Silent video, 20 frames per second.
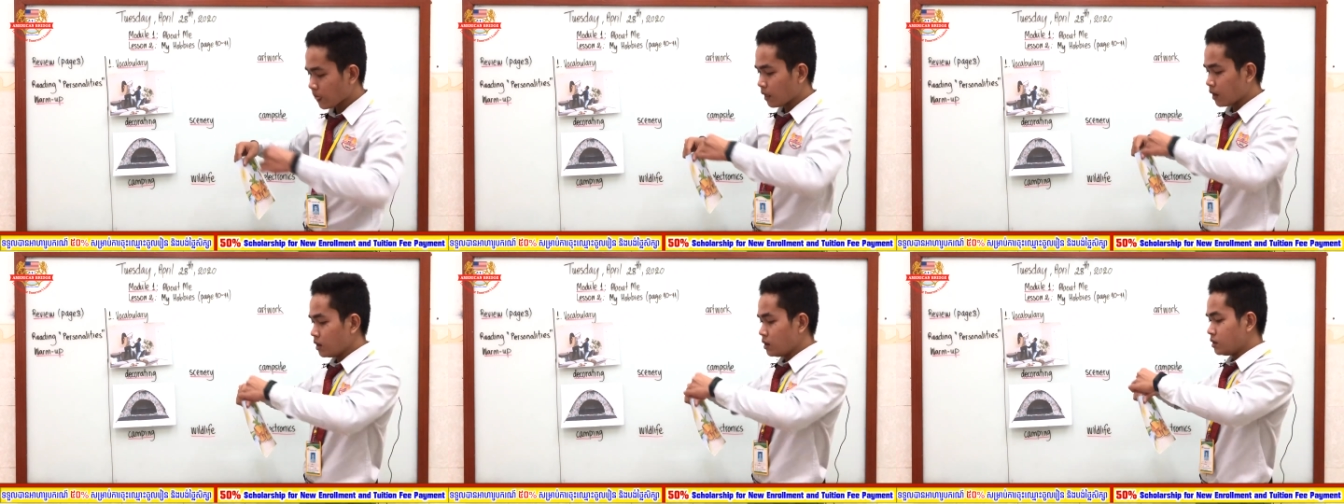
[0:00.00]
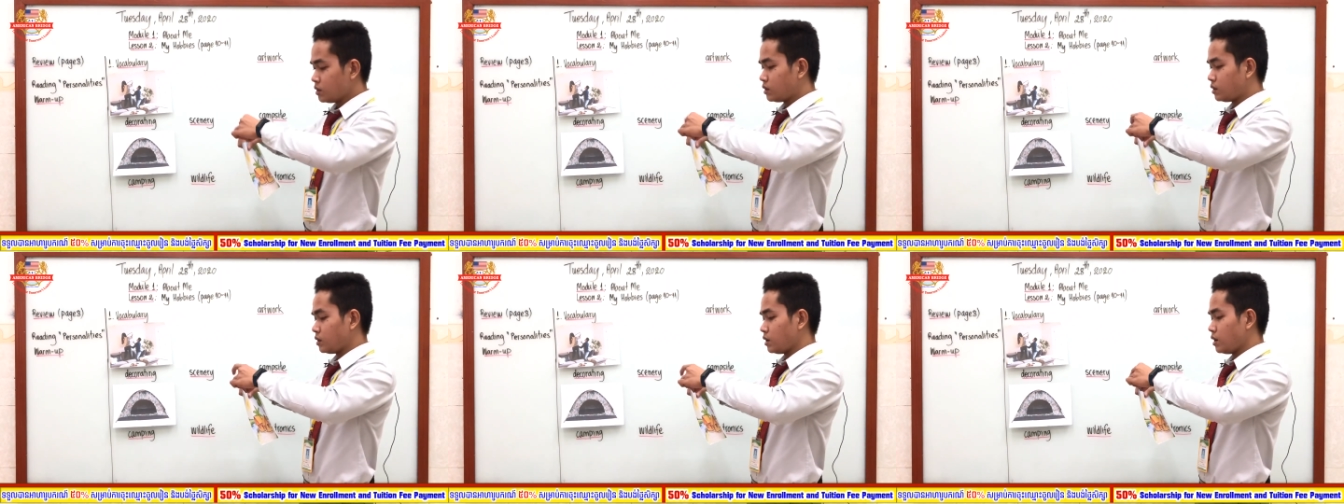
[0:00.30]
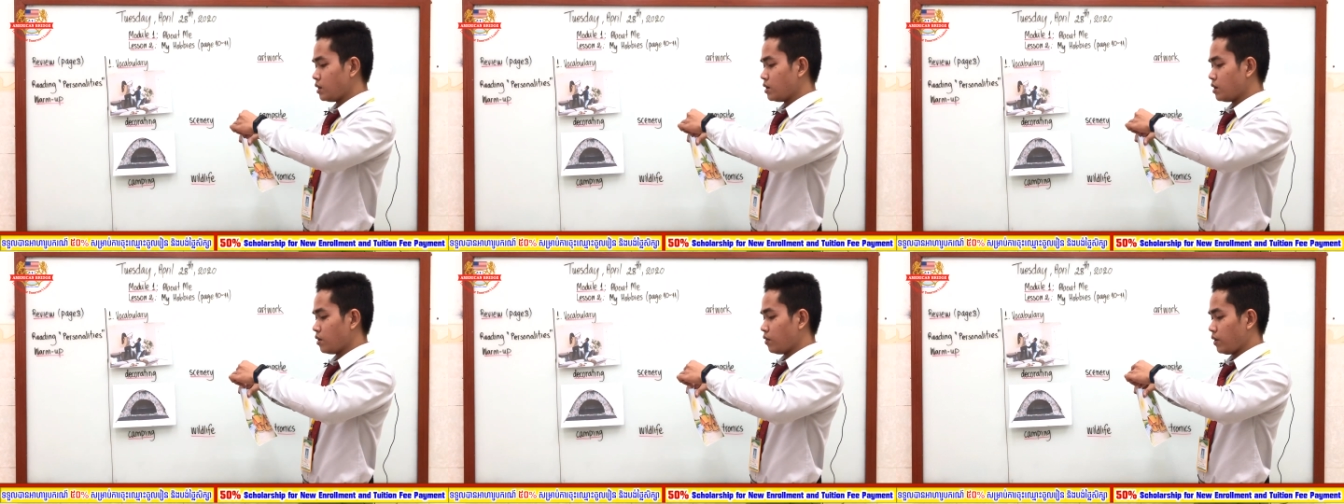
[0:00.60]

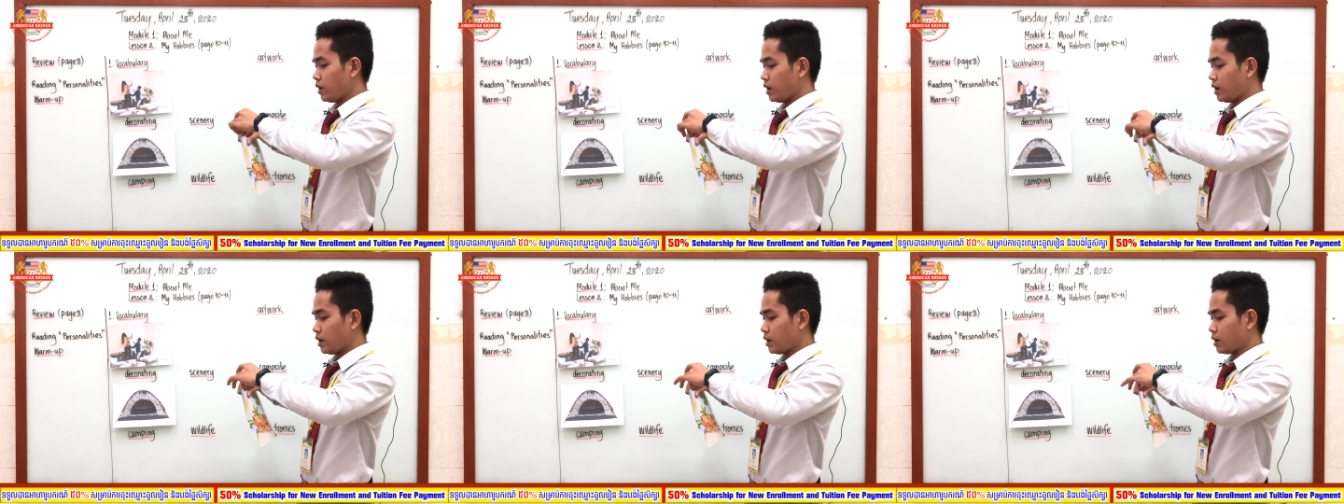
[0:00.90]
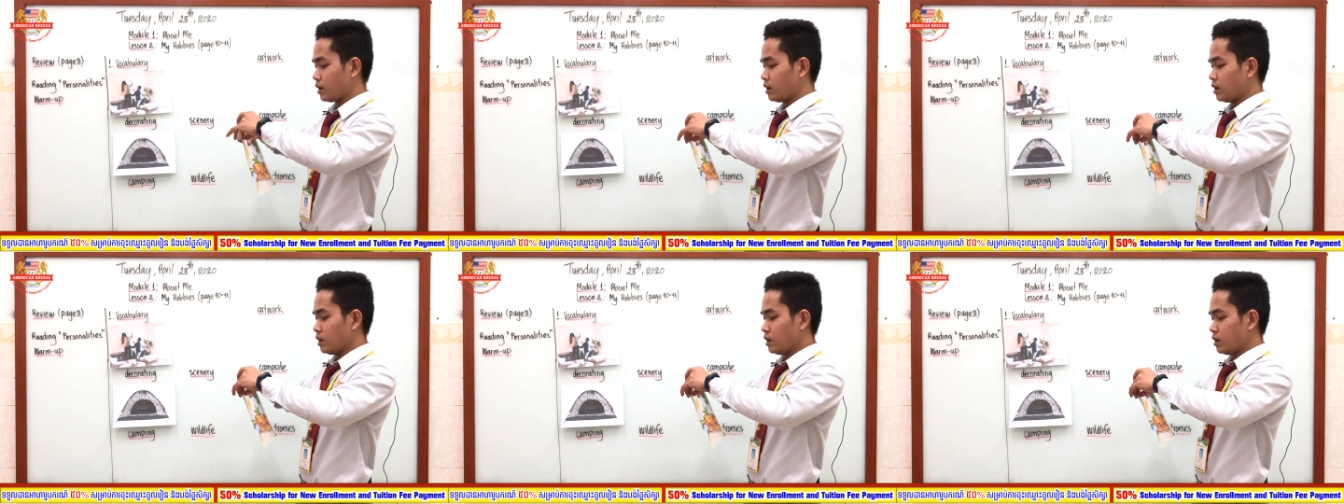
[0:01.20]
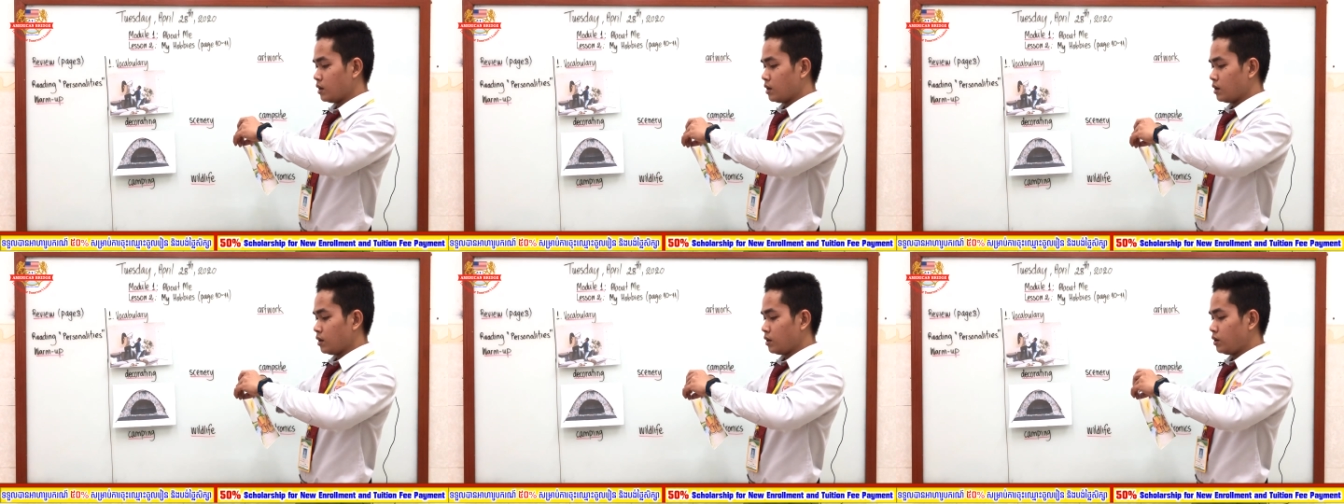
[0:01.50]
scenery.
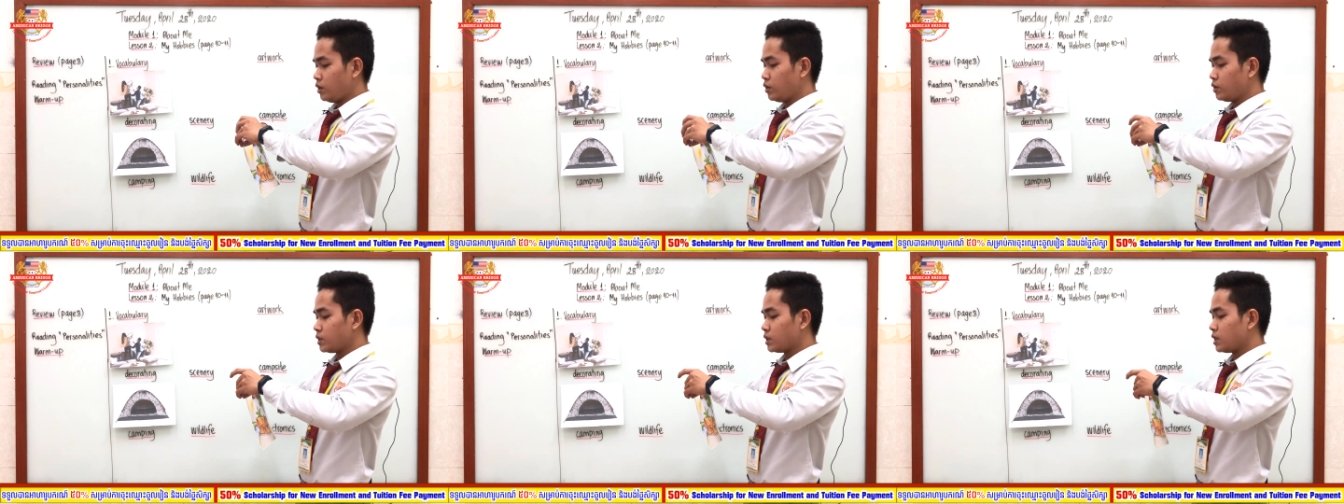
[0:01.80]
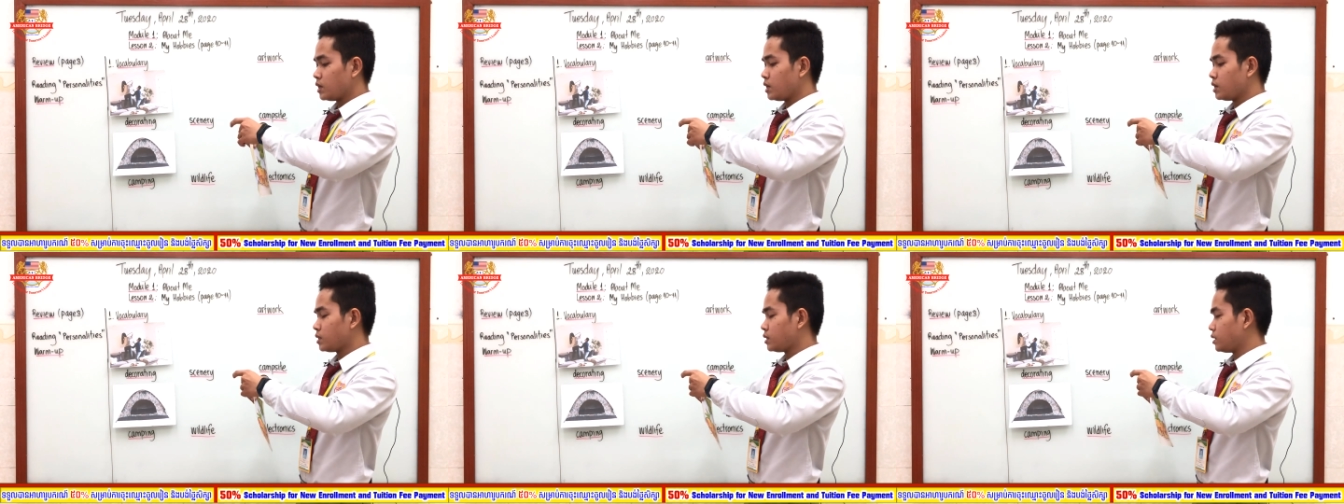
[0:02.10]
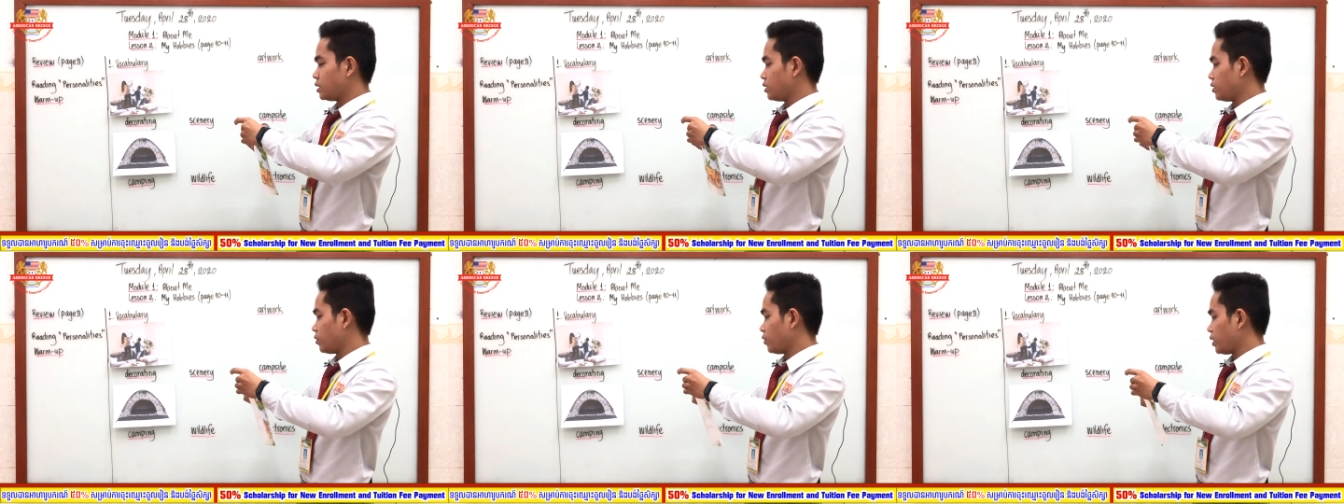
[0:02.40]
Usually,
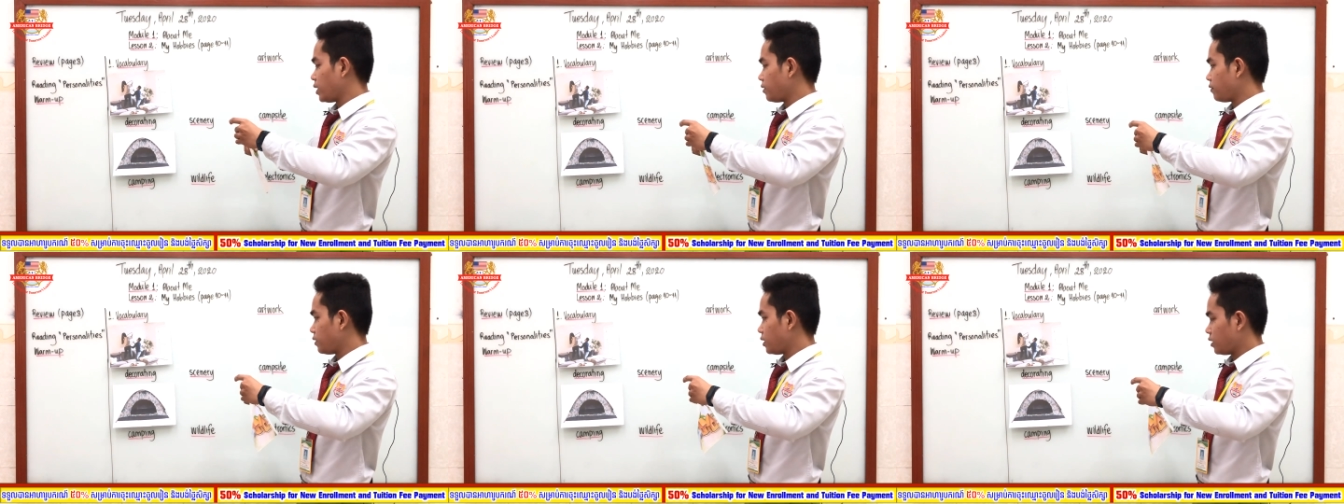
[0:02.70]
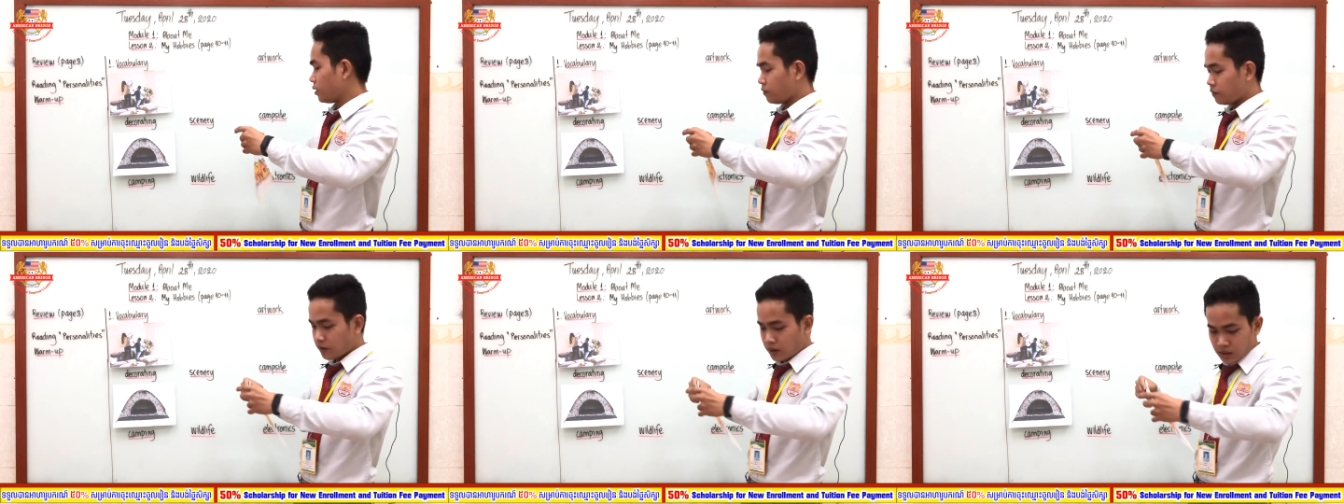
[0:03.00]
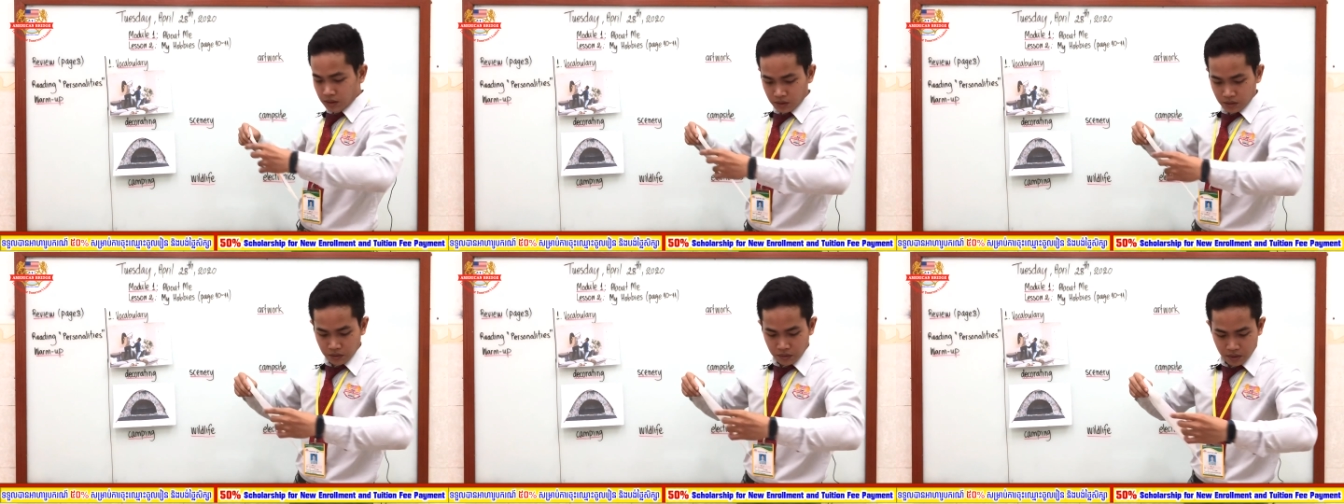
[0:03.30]
scenery we refer
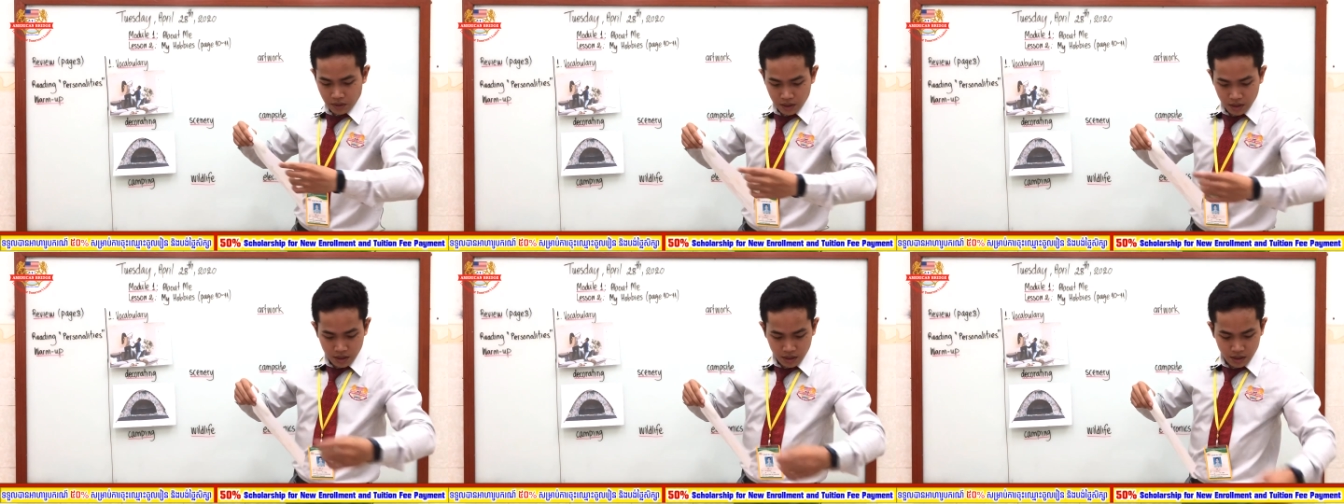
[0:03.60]
to